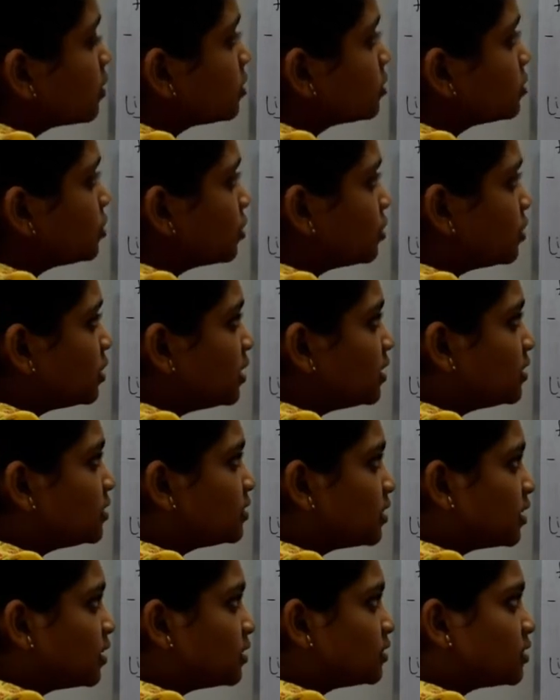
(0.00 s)
So these
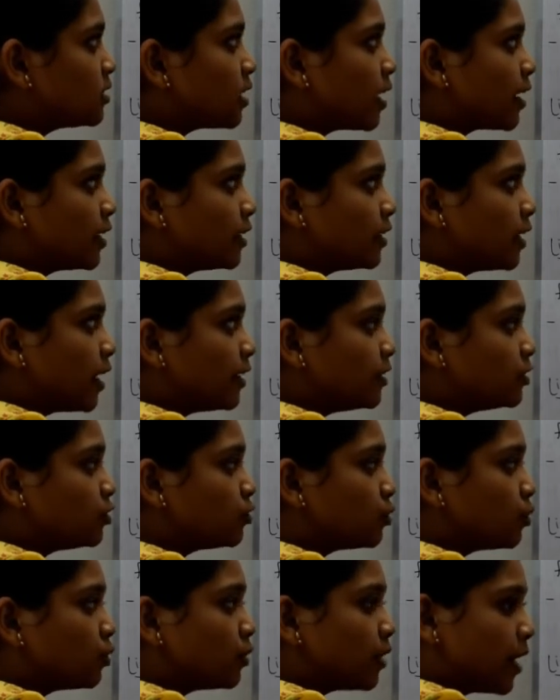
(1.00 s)
cells are
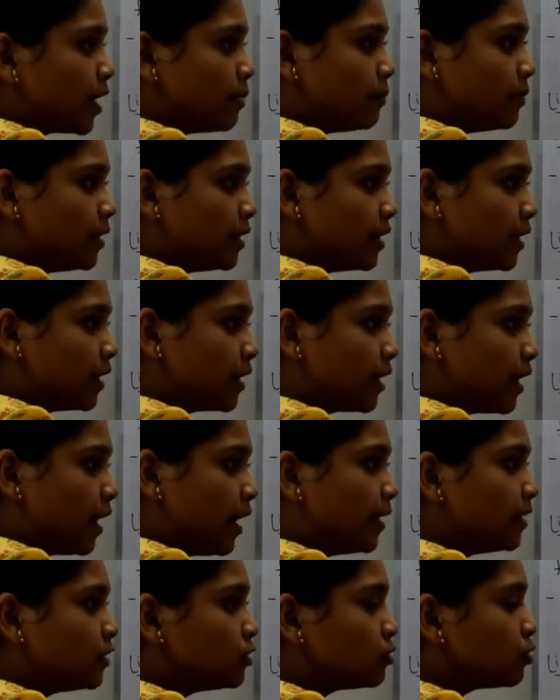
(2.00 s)
isodiametric.
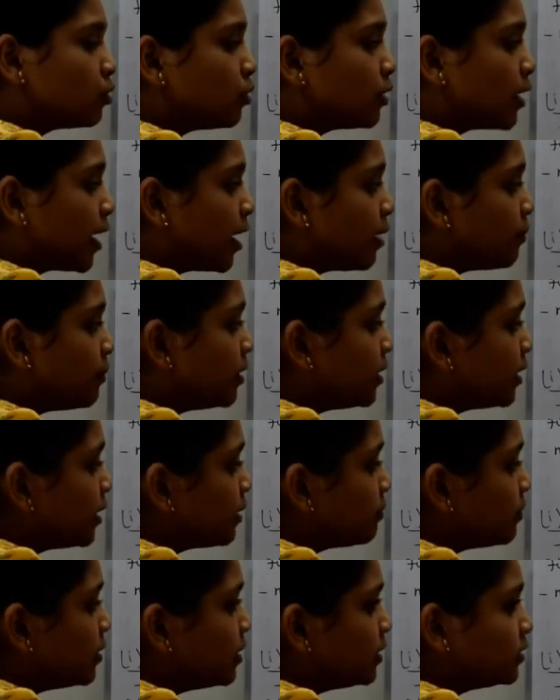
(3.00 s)

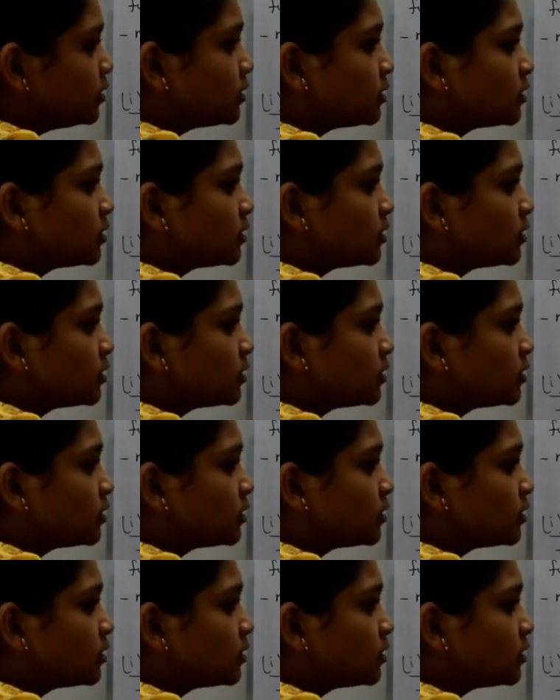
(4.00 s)
Isodiametric means